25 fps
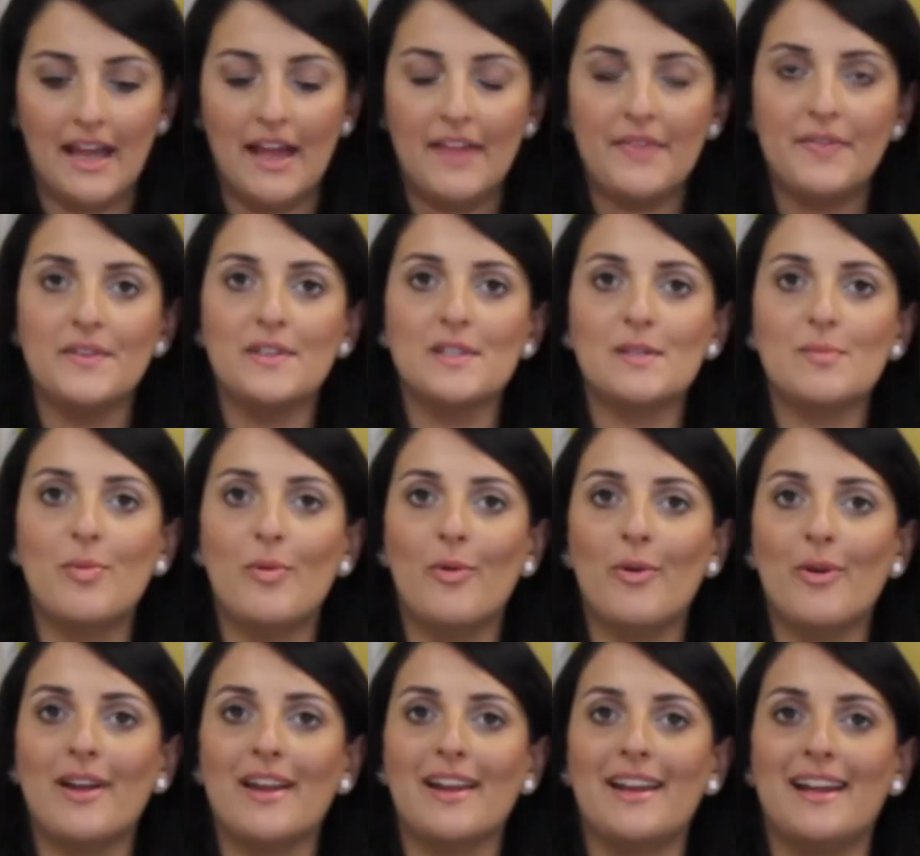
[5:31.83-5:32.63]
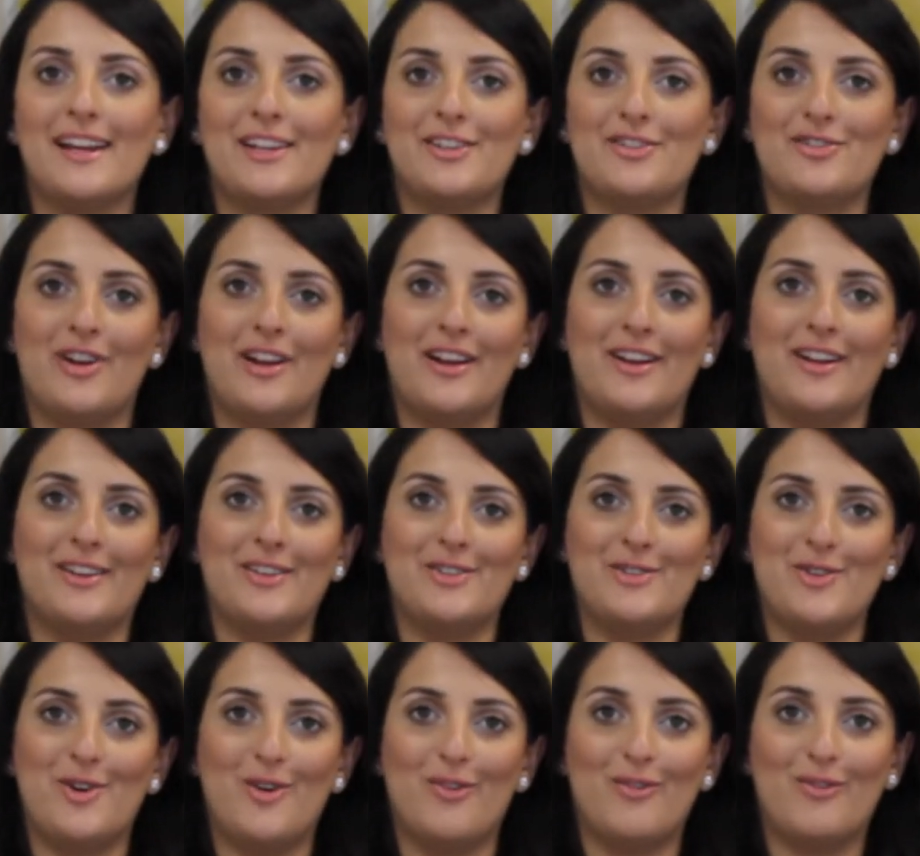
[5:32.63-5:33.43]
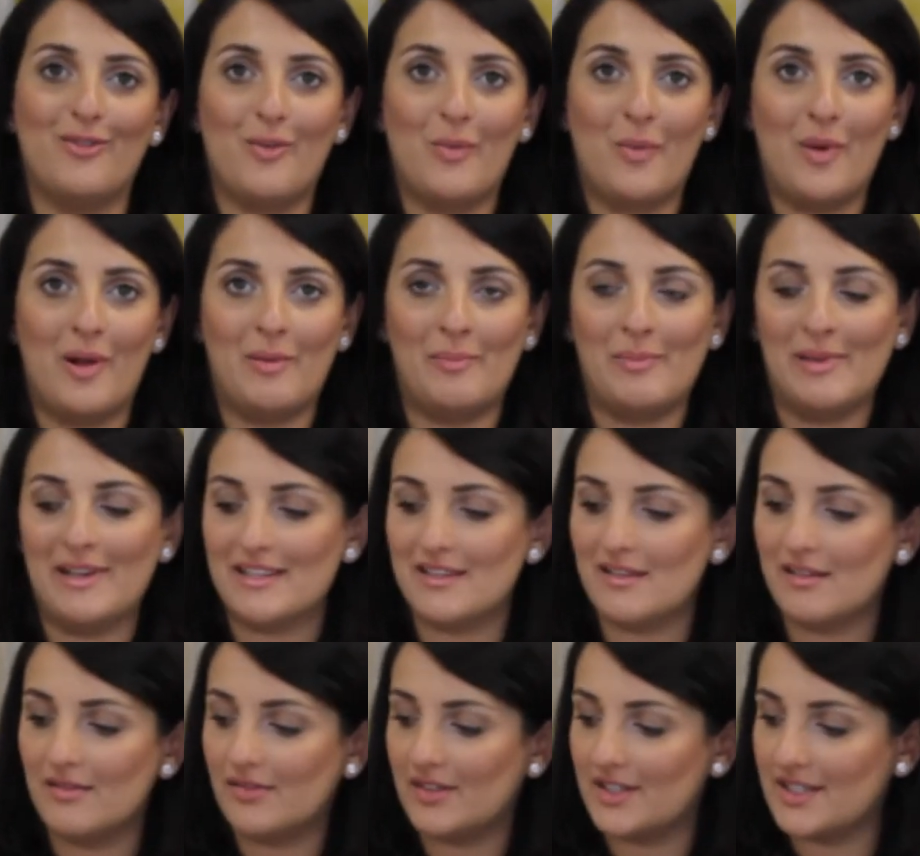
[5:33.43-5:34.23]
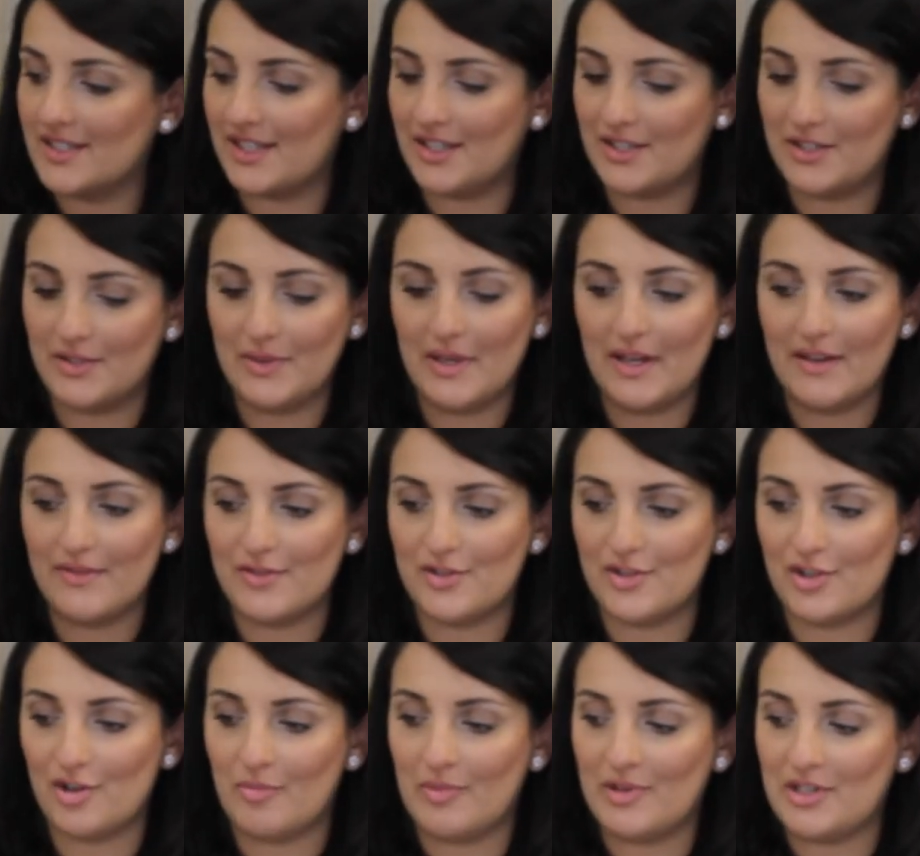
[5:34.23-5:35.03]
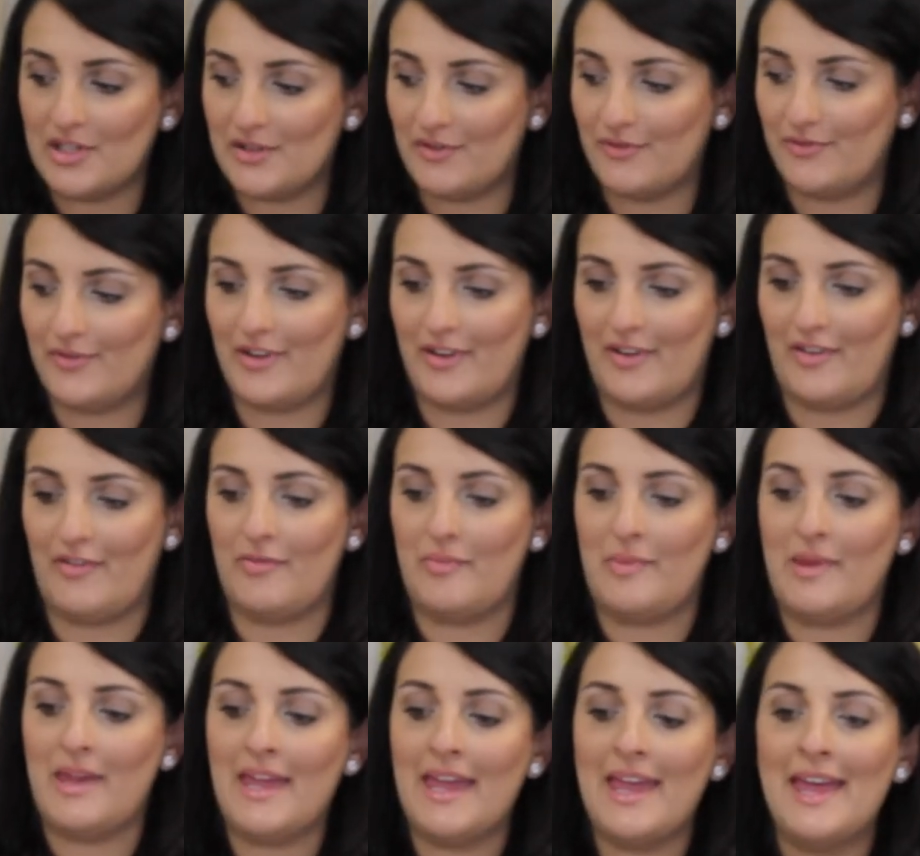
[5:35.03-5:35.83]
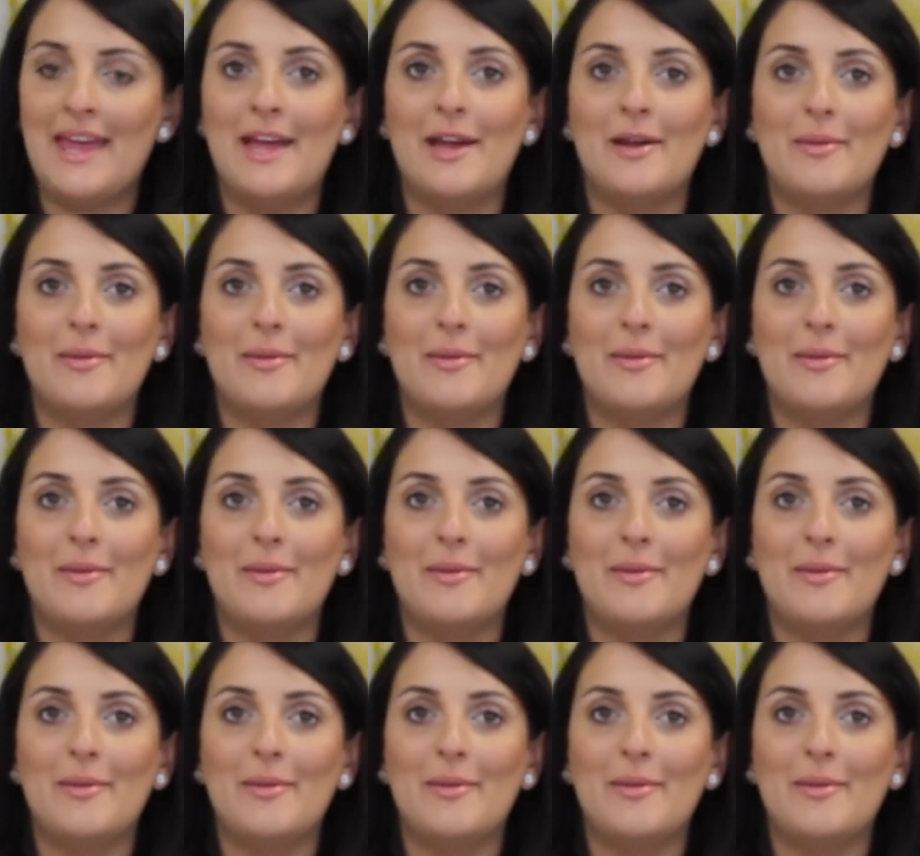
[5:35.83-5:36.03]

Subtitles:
At this point, I try not to overwhelm myself because I do have so much in front of me.